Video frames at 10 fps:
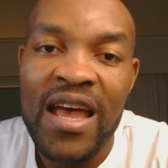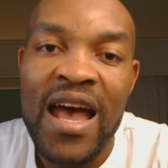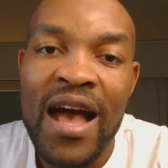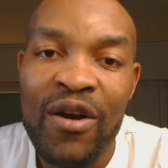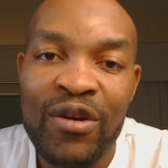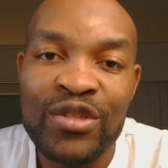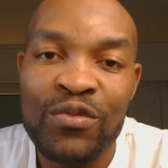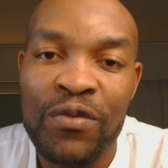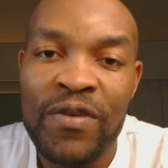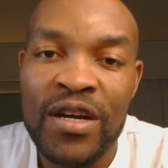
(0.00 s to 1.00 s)
According to
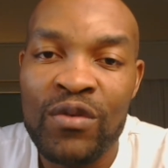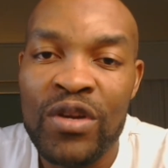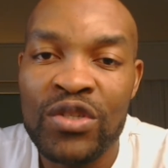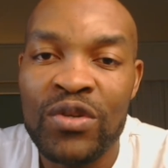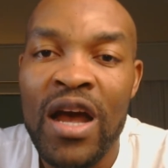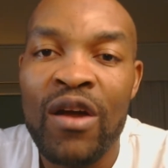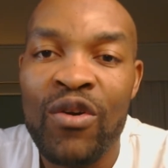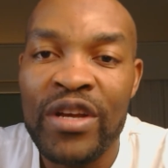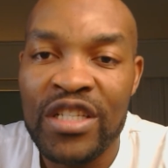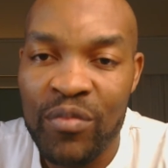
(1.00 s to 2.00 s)
FIFA regulation, how
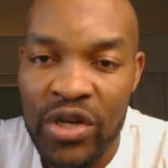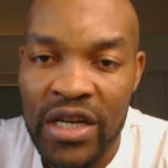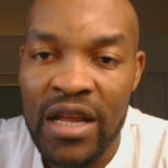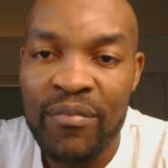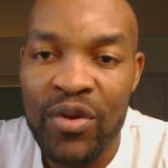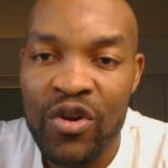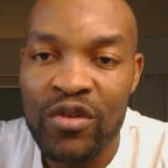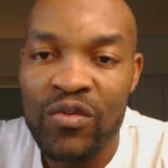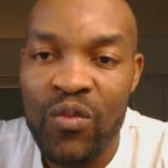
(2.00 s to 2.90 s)
long is a protected period